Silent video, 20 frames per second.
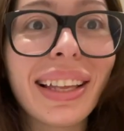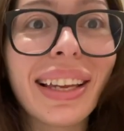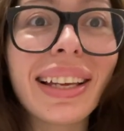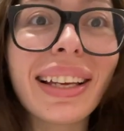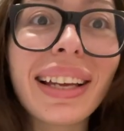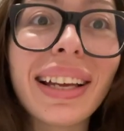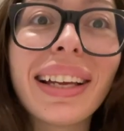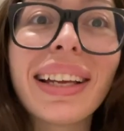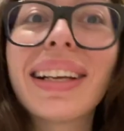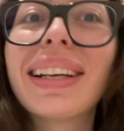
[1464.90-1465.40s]

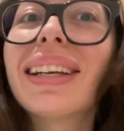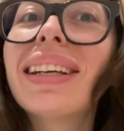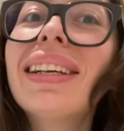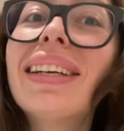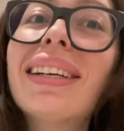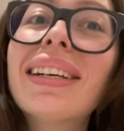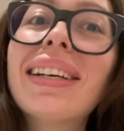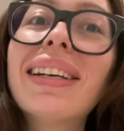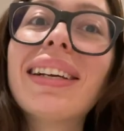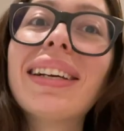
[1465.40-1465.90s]
like,
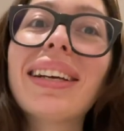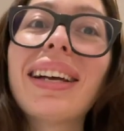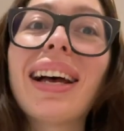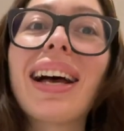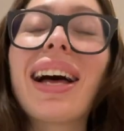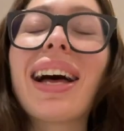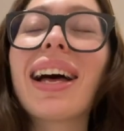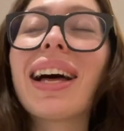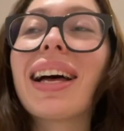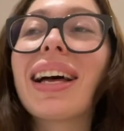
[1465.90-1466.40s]

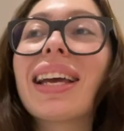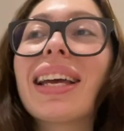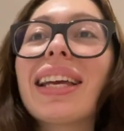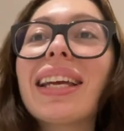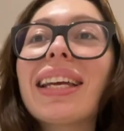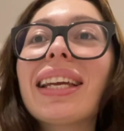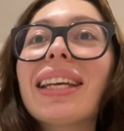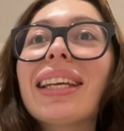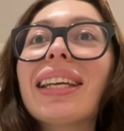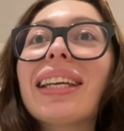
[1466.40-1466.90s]

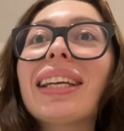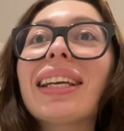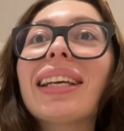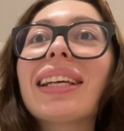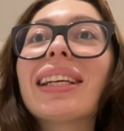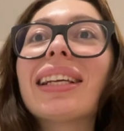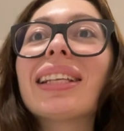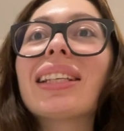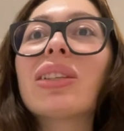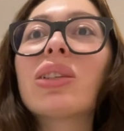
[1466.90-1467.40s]

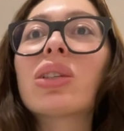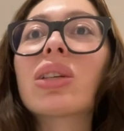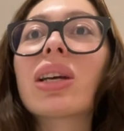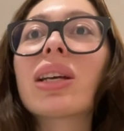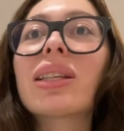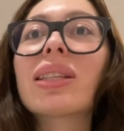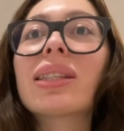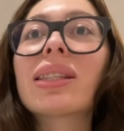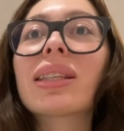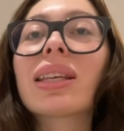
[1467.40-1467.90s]
I
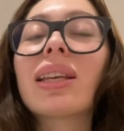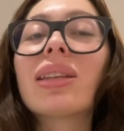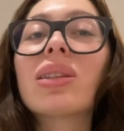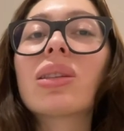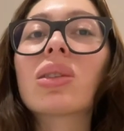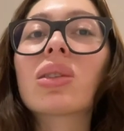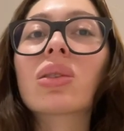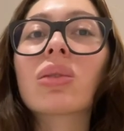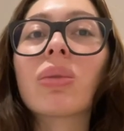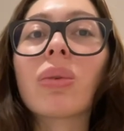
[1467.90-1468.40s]
just can
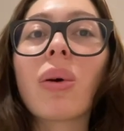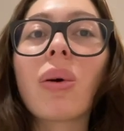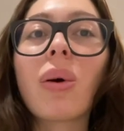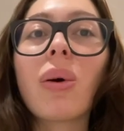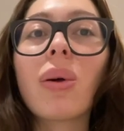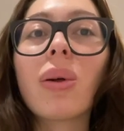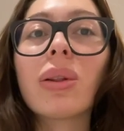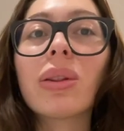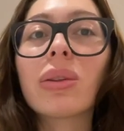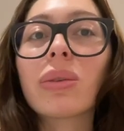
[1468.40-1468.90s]

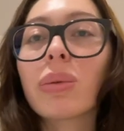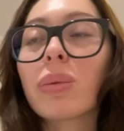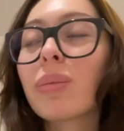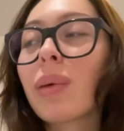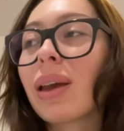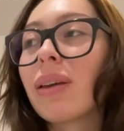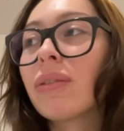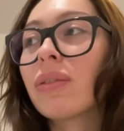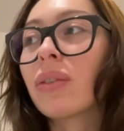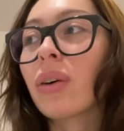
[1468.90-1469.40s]
scroll through
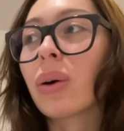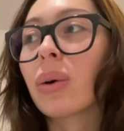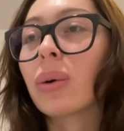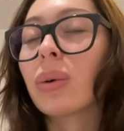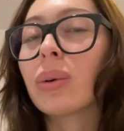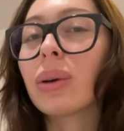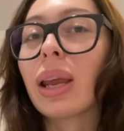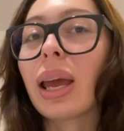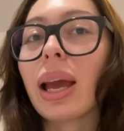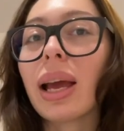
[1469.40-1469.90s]
my
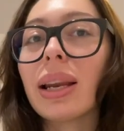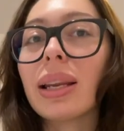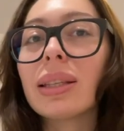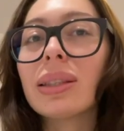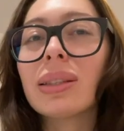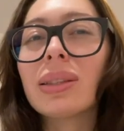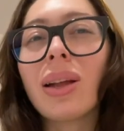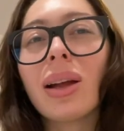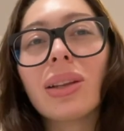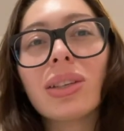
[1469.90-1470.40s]
phone, and
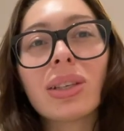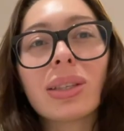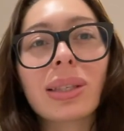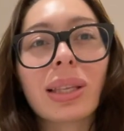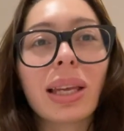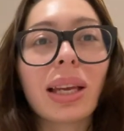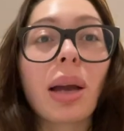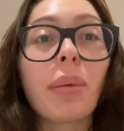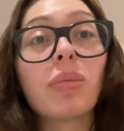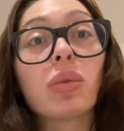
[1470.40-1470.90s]
it's not just
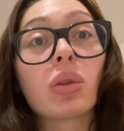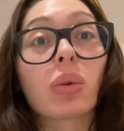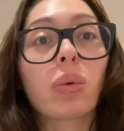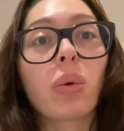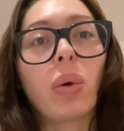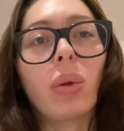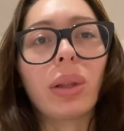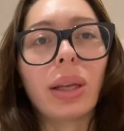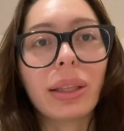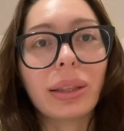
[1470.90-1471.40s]
like I'm
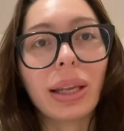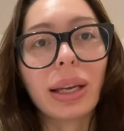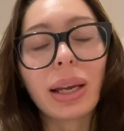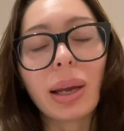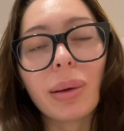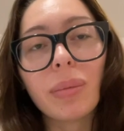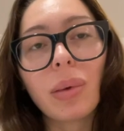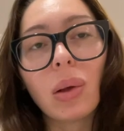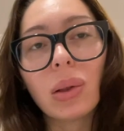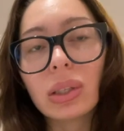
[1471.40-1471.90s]
scrolling, like,
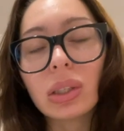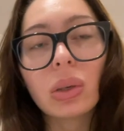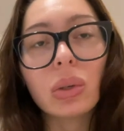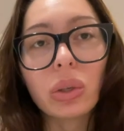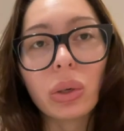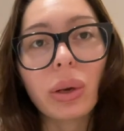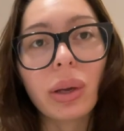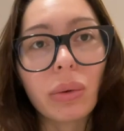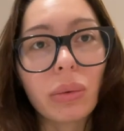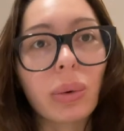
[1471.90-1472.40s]
I'm also
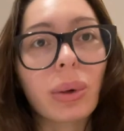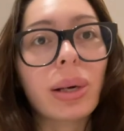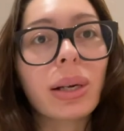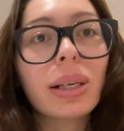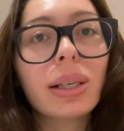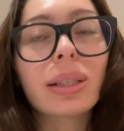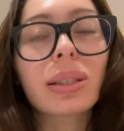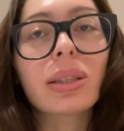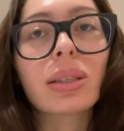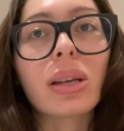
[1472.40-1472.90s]
doing
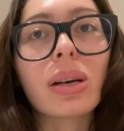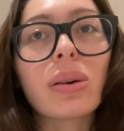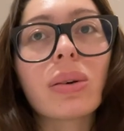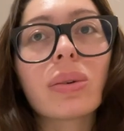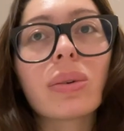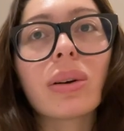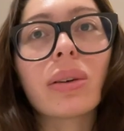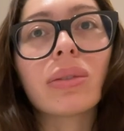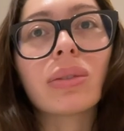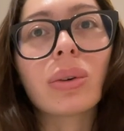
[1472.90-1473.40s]
work,
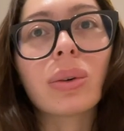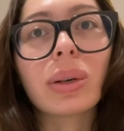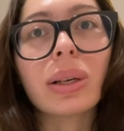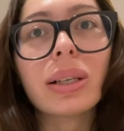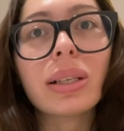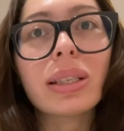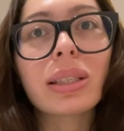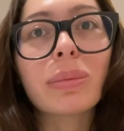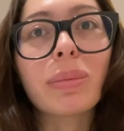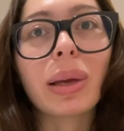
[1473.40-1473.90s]
so of
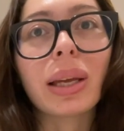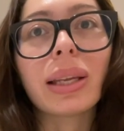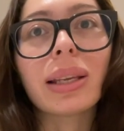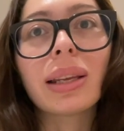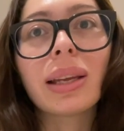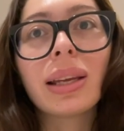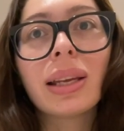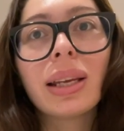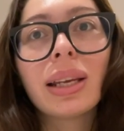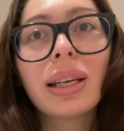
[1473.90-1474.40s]
course, but
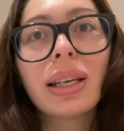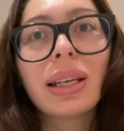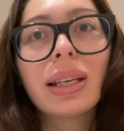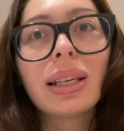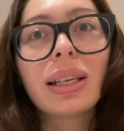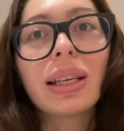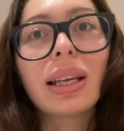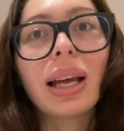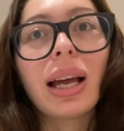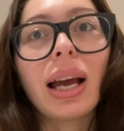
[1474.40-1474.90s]

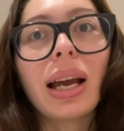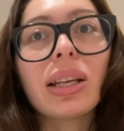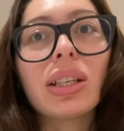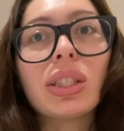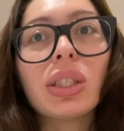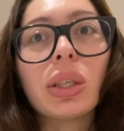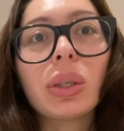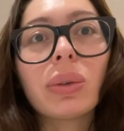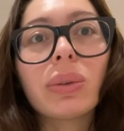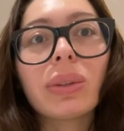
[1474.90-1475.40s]
I
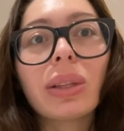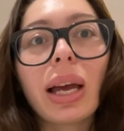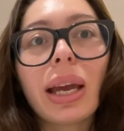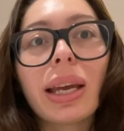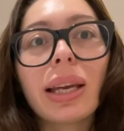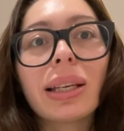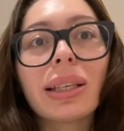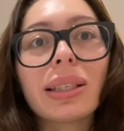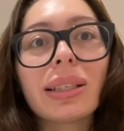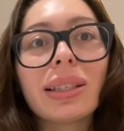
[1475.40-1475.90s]
do
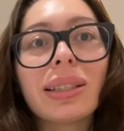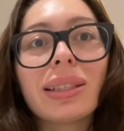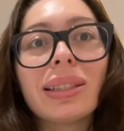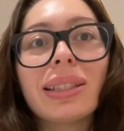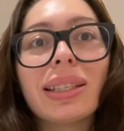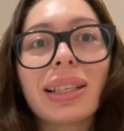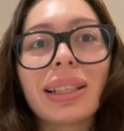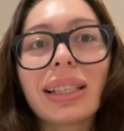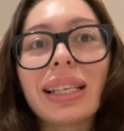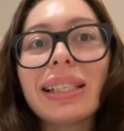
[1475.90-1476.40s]
like
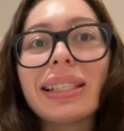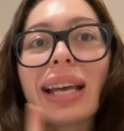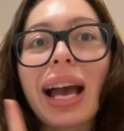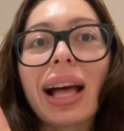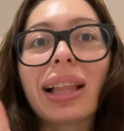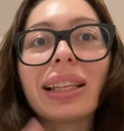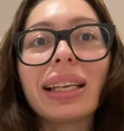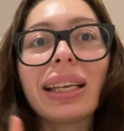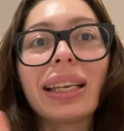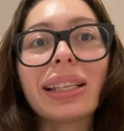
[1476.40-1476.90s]
dilly
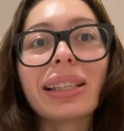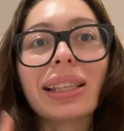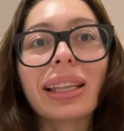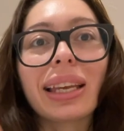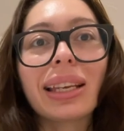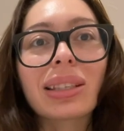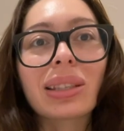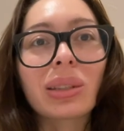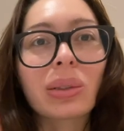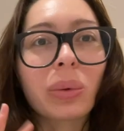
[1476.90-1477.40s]
dally and
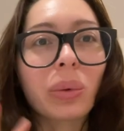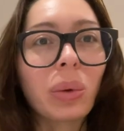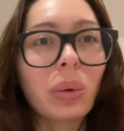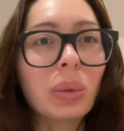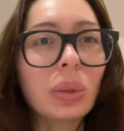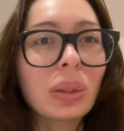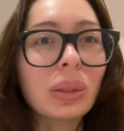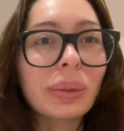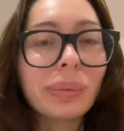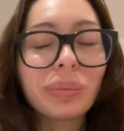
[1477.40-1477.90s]
like
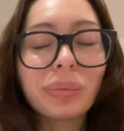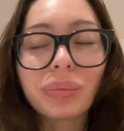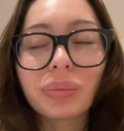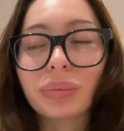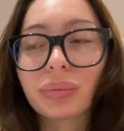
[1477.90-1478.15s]
scroll